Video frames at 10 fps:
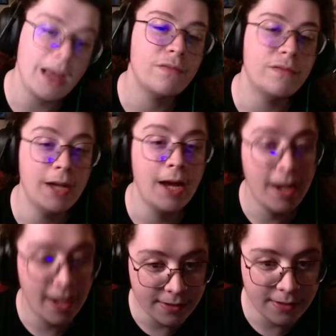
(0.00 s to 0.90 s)

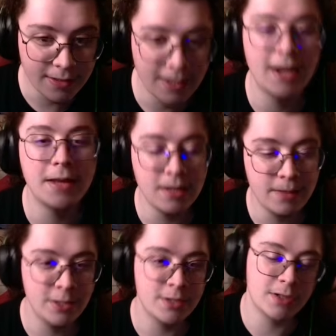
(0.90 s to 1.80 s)
not, I think I'm
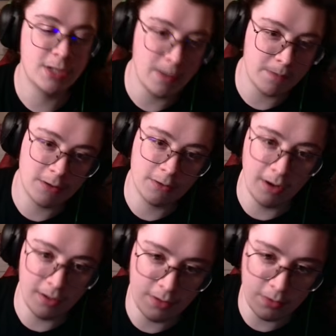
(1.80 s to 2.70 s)
going to skip
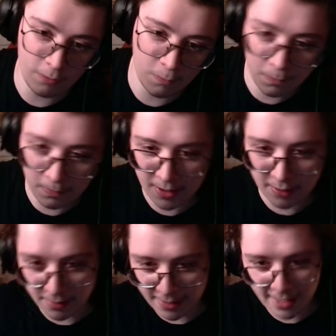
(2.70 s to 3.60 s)
straight to
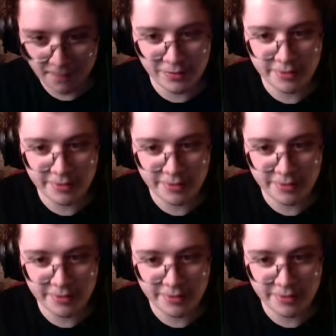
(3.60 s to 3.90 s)
Delta Labs,